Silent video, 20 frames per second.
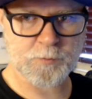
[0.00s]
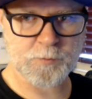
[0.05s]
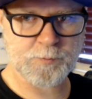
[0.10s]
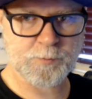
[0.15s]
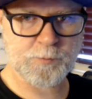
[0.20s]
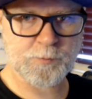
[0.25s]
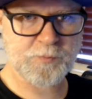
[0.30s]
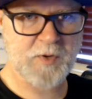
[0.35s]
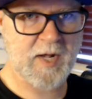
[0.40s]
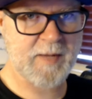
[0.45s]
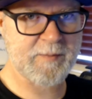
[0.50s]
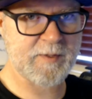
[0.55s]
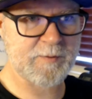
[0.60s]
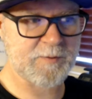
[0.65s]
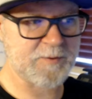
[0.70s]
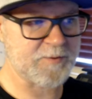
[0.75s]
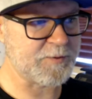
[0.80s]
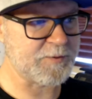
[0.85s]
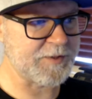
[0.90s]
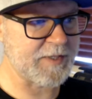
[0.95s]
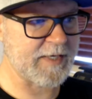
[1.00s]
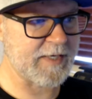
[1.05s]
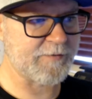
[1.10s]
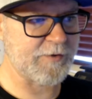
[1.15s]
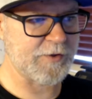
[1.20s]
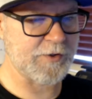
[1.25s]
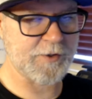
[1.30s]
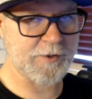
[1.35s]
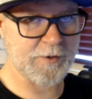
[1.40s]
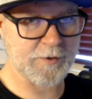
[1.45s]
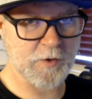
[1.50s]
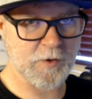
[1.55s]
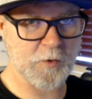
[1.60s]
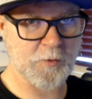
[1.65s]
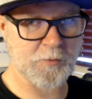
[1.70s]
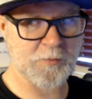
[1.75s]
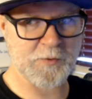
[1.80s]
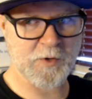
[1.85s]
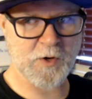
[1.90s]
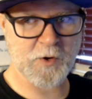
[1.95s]
probably will never
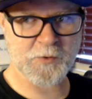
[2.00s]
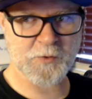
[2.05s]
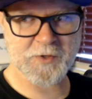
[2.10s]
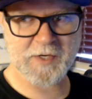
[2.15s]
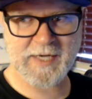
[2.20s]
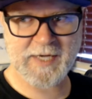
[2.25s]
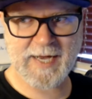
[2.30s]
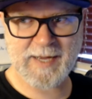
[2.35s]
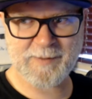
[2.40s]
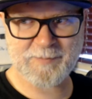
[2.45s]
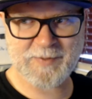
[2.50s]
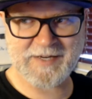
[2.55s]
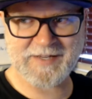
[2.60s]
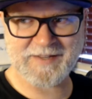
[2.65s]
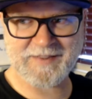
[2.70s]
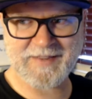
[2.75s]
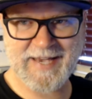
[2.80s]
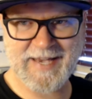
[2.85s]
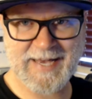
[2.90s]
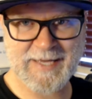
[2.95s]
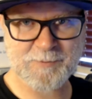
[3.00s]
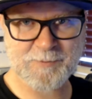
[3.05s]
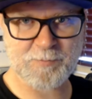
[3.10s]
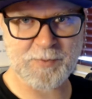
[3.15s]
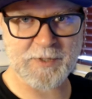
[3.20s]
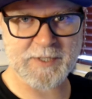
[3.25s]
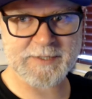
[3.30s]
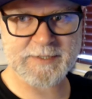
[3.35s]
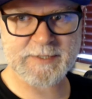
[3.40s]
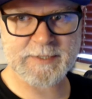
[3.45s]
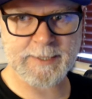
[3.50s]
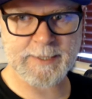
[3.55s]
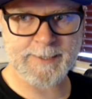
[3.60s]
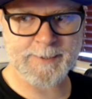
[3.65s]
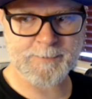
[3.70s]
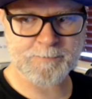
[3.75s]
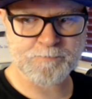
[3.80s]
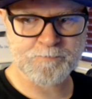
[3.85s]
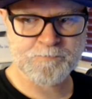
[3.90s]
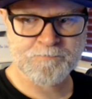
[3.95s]
own a copy of that, but
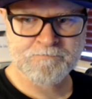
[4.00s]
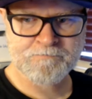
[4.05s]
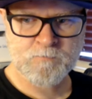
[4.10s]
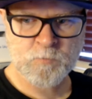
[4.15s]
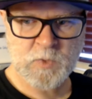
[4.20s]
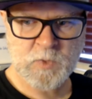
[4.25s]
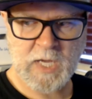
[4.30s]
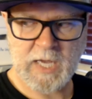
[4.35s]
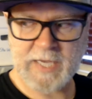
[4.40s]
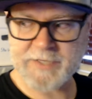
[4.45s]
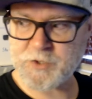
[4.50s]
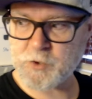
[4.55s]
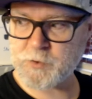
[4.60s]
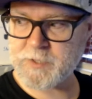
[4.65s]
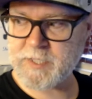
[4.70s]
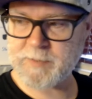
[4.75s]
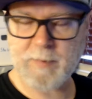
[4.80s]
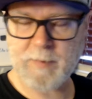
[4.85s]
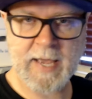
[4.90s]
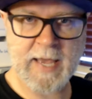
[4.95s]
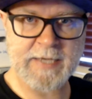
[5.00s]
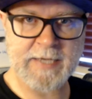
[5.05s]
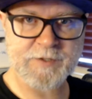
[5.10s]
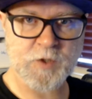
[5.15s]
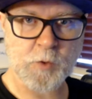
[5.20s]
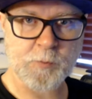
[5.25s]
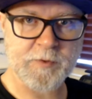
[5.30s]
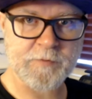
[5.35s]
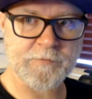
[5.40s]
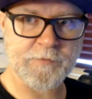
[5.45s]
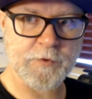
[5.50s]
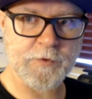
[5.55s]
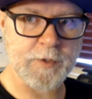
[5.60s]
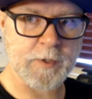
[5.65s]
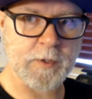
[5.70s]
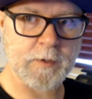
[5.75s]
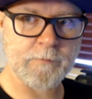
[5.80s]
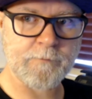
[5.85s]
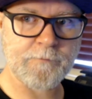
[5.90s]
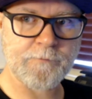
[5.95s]
I do keep my eyes open for
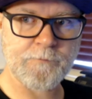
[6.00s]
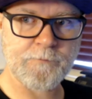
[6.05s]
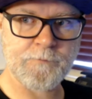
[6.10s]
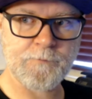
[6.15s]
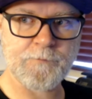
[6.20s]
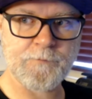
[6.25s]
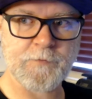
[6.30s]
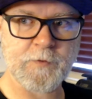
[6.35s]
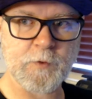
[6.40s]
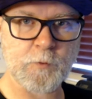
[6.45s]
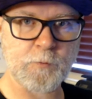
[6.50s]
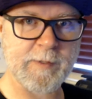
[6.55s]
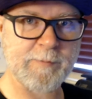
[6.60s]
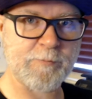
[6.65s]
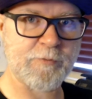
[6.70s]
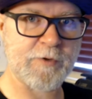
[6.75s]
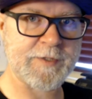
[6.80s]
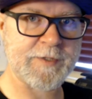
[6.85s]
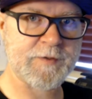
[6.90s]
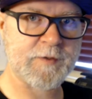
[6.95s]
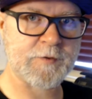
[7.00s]
the reprints.